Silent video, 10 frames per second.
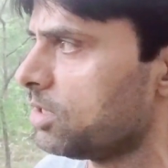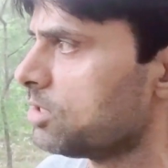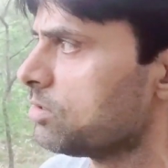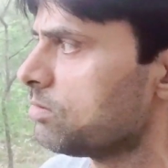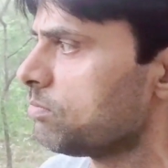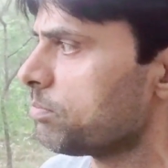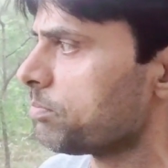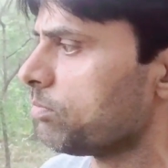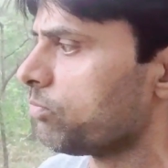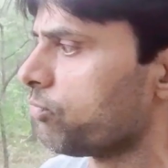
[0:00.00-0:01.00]
in
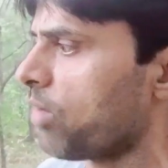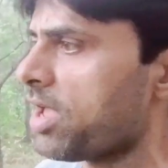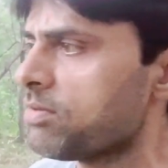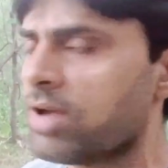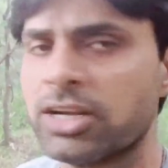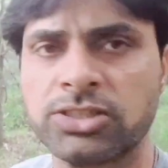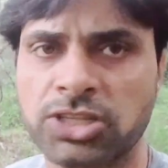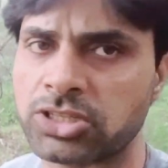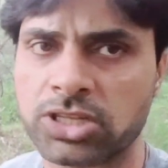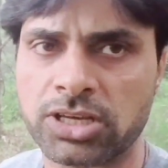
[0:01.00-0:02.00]
5 and
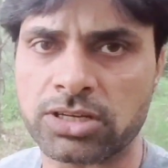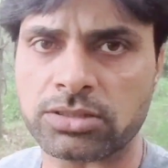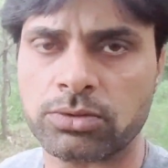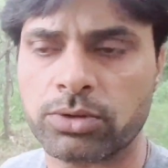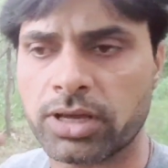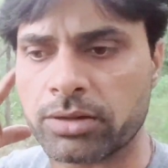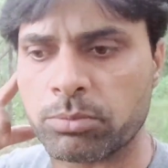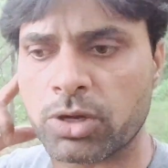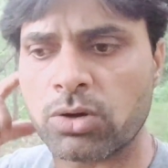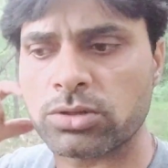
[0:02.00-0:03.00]
6 years. Okay,
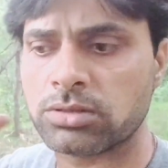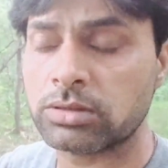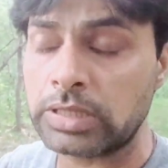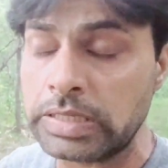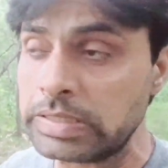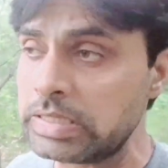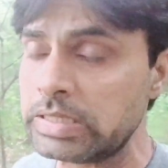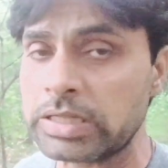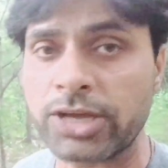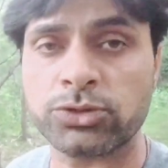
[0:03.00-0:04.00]
because these
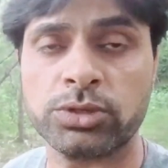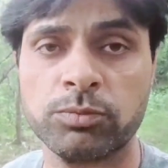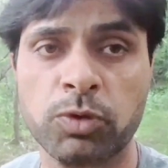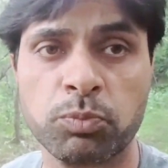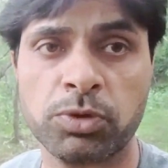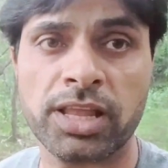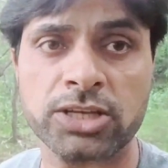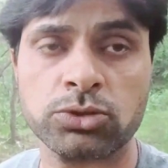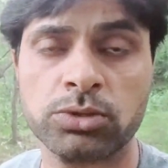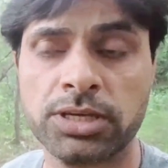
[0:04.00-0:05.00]
days actually people
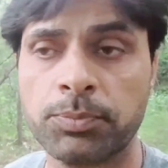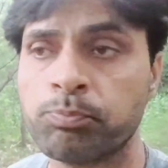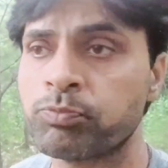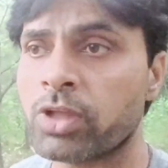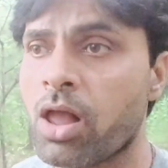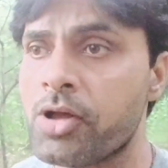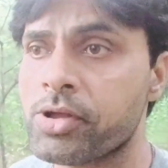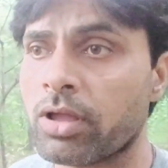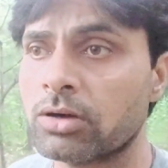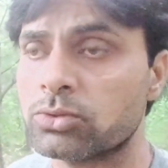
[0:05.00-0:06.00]
actually
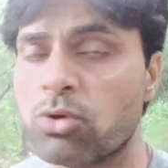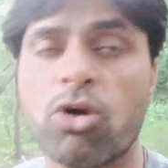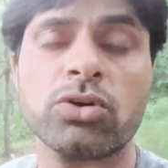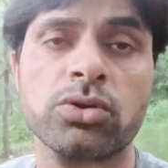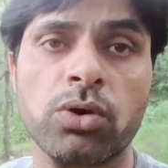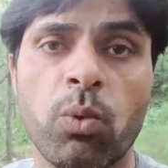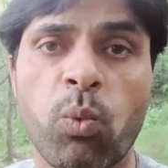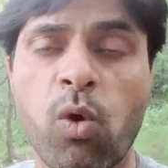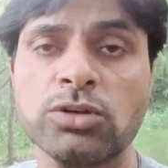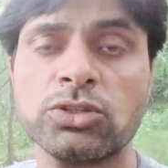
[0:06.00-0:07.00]
do not
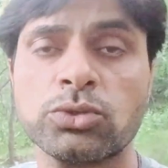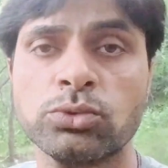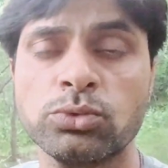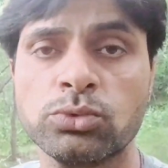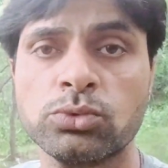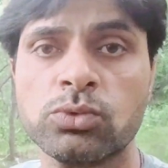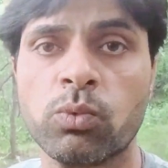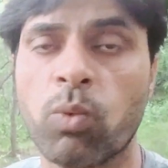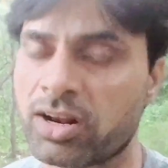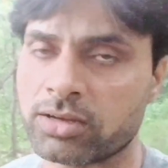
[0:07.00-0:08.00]
want to
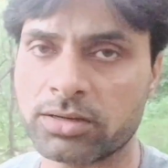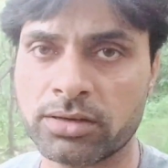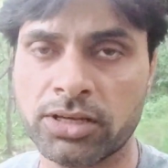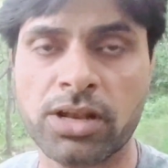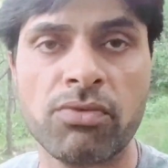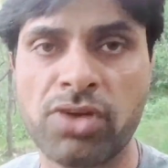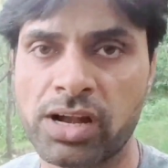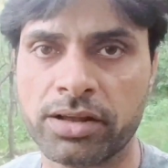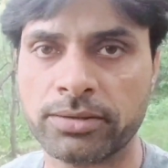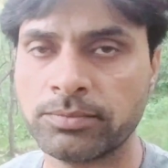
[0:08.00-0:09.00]
work in a
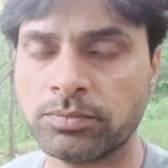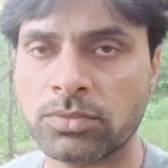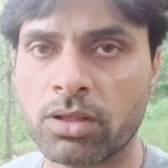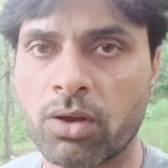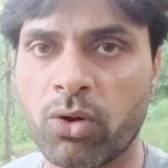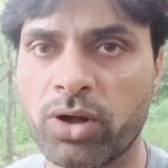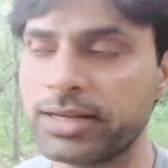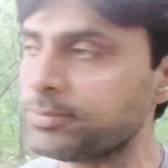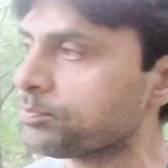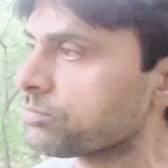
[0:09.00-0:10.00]
field.
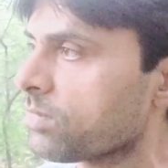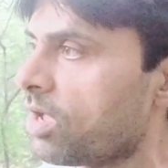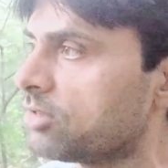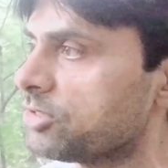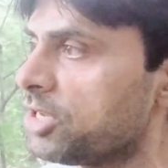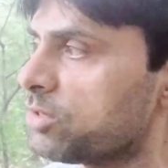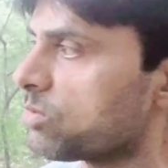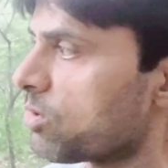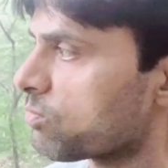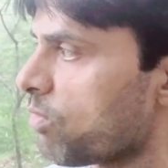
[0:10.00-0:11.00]
Okay, they do
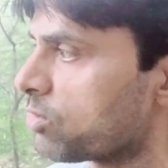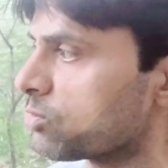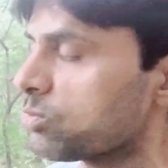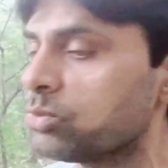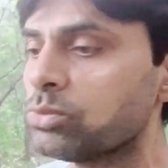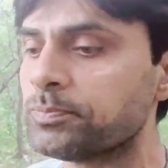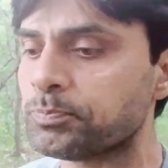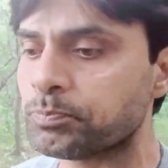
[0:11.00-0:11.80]
not want to